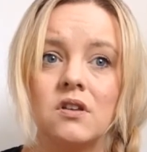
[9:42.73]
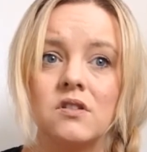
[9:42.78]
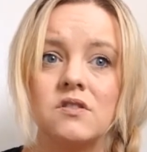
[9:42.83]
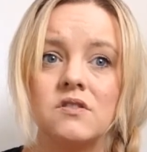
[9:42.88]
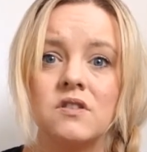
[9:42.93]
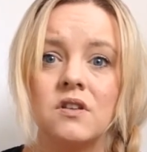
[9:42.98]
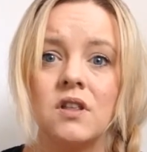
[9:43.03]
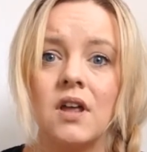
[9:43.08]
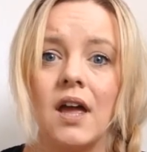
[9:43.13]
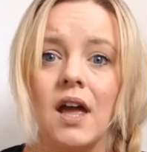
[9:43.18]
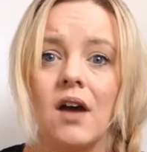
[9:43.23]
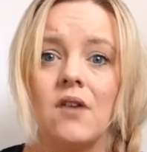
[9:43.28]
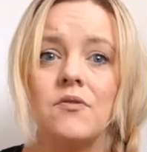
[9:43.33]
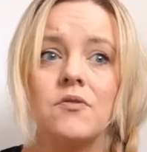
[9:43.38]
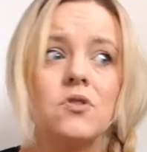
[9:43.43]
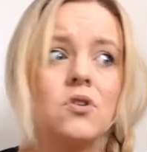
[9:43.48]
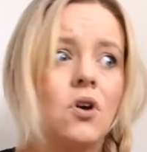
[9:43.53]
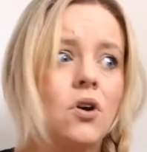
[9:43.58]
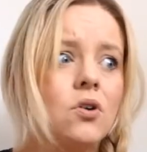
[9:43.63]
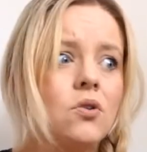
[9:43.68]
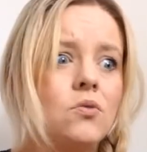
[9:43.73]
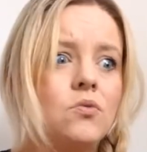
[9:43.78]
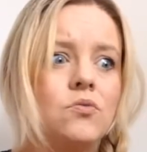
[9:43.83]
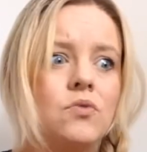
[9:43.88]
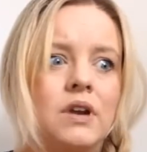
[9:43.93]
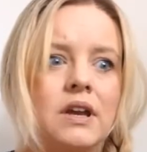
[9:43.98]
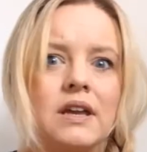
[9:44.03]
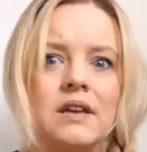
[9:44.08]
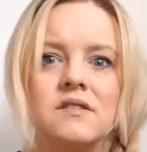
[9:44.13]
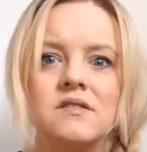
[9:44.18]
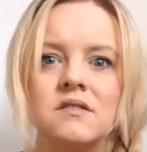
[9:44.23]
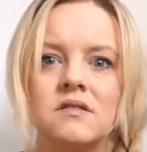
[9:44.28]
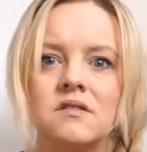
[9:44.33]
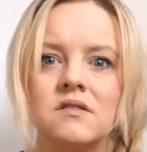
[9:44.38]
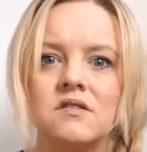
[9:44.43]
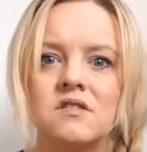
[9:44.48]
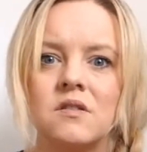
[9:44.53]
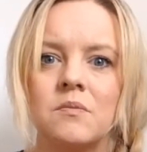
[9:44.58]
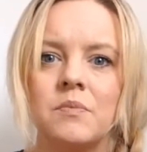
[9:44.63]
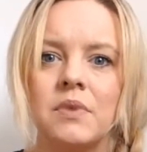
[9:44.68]
So they have no
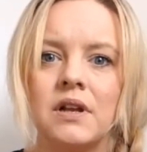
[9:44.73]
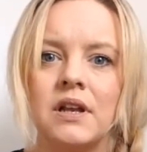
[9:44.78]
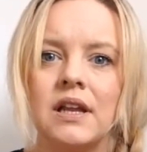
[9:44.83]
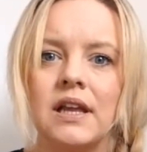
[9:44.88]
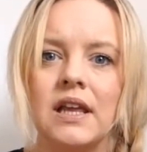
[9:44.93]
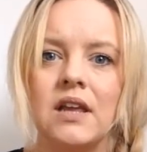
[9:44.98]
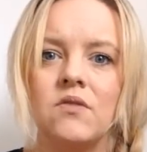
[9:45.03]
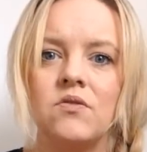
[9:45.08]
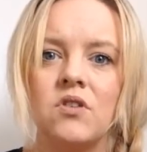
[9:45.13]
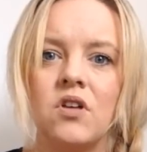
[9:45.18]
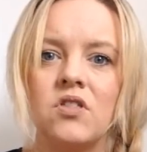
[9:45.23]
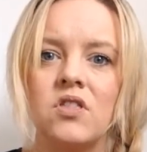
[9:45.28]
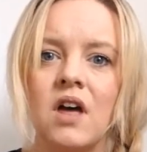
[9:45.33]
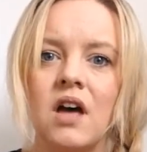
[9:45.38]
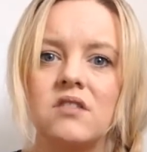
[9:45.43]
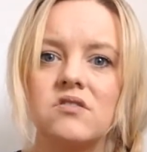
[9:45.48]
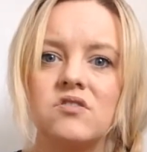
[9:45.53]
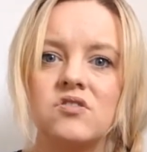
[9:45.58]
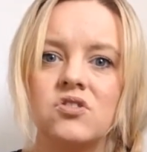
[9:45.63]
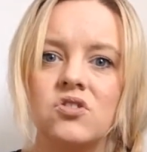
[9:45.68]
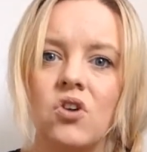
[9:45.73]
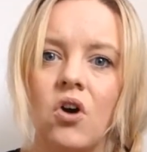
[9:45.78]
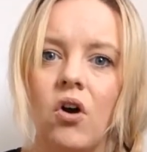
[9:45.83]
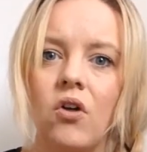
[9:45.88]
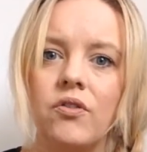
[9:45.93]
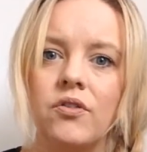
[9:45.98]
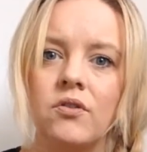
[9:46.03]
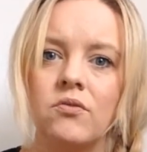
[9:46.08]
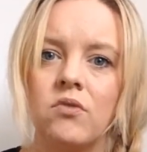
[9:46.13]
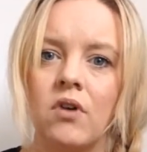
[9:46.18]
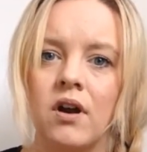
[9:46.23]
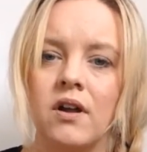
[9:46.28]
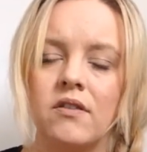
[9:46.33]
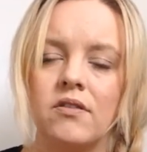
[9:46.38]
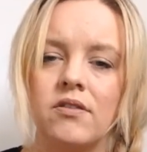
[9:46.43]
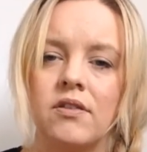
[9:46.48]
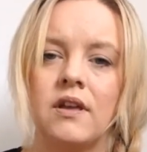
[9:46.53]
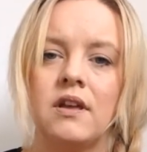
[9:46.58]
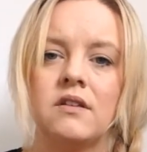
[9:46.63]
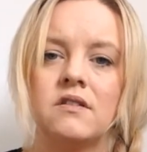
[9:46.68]
reason to believe that that's not the
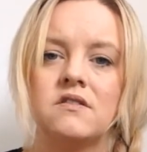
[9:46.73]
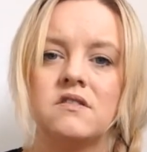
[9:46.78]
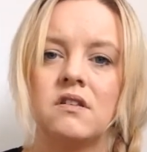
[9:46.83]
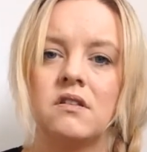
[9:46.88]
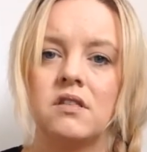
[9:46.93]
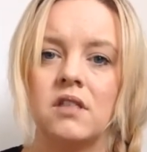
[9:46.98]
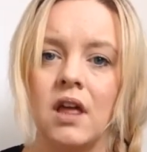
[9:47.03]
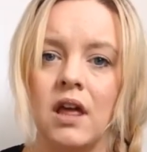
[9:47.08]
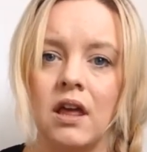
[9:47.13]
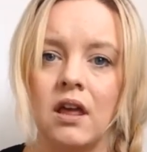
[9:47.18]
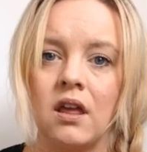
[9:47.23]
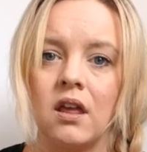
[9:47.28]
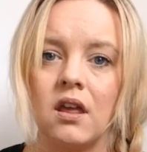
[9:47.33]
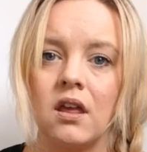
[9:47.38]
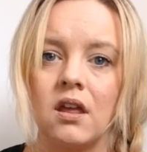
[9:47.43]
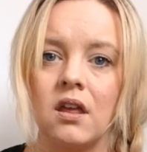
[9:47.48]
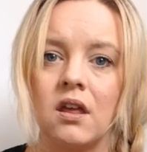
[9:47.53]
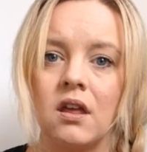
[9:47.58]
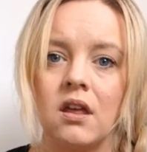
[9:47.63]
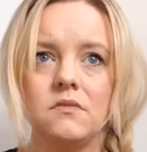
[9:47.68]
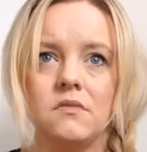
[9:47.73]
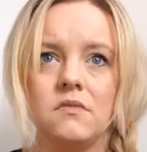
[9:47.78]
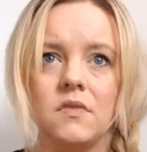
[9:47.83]
right thing to think.